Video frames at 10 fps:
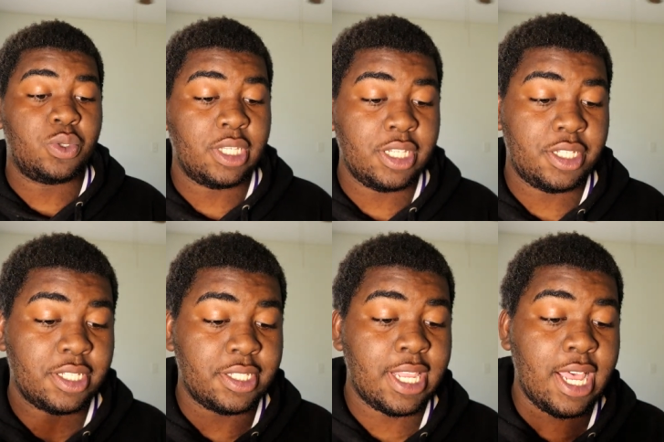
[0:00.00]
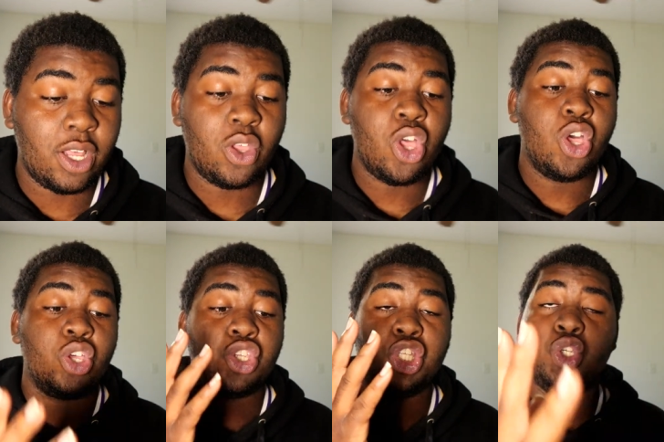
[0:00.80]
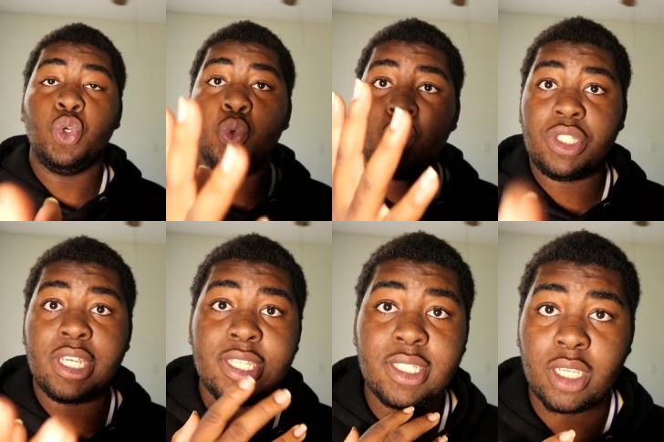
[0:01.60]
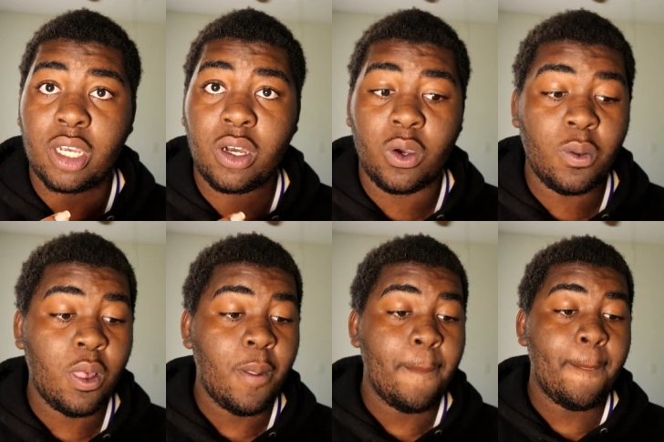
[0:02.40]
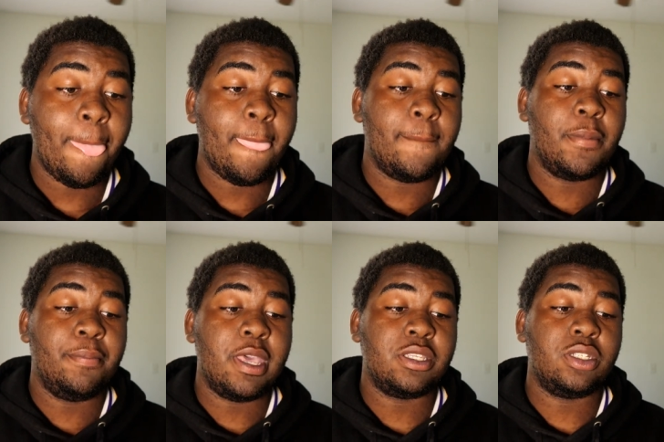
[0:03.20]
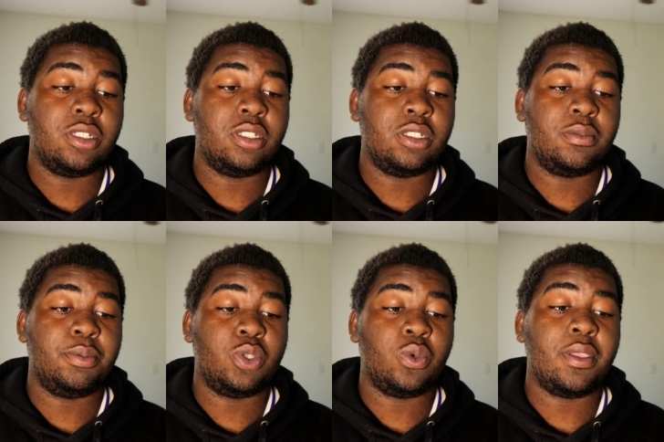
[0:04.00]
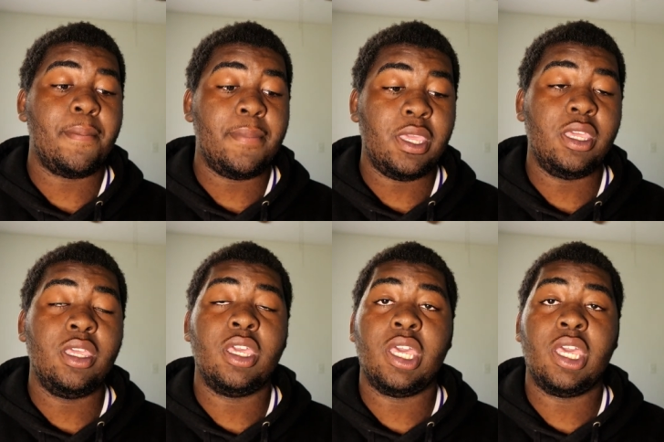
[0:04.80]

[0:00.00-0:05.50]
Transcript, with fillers: you see just now, you just saw the messages between me